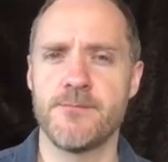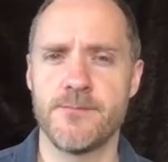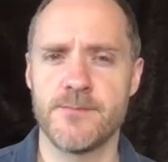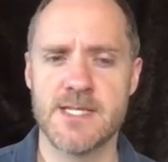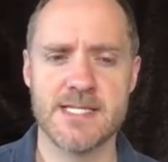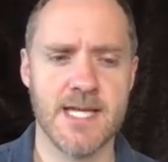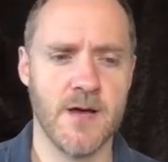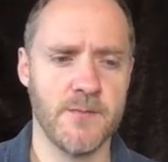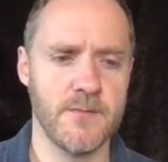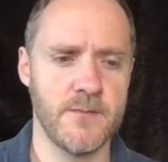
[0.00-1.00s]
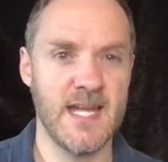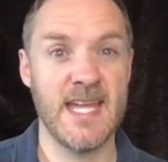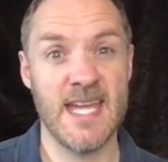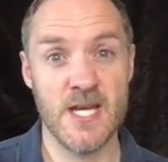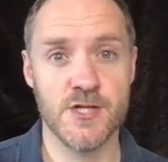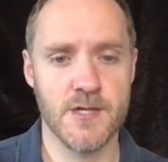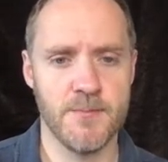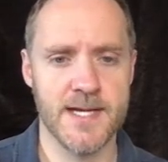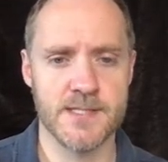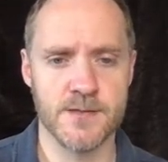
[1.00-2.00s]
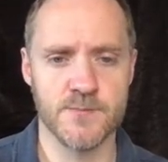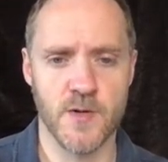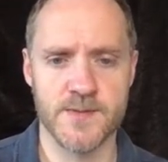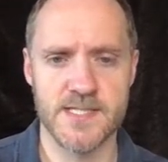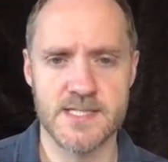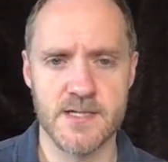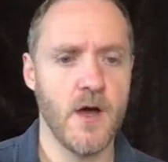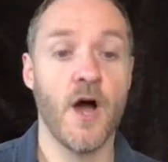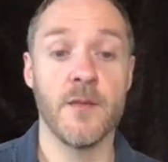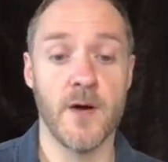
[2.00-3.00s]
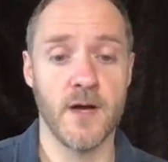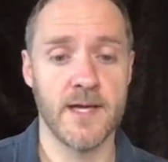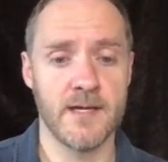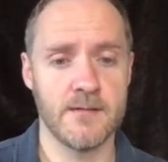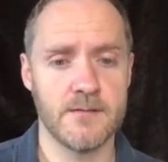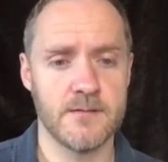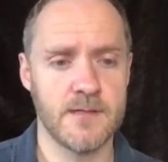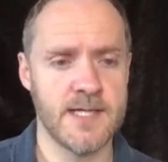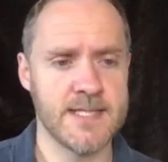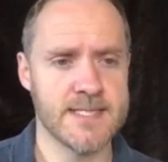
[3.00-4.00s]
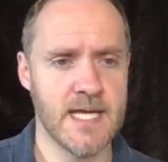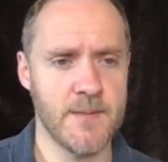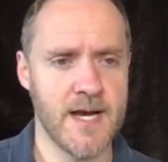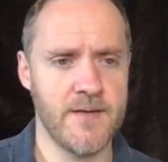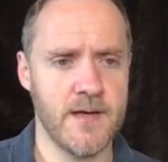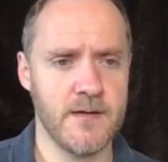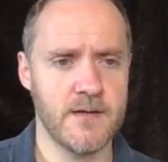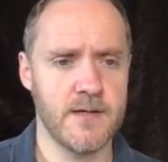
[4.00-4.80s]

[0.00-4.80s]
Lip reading: discount-ish compared to properties that are on the market in the same area.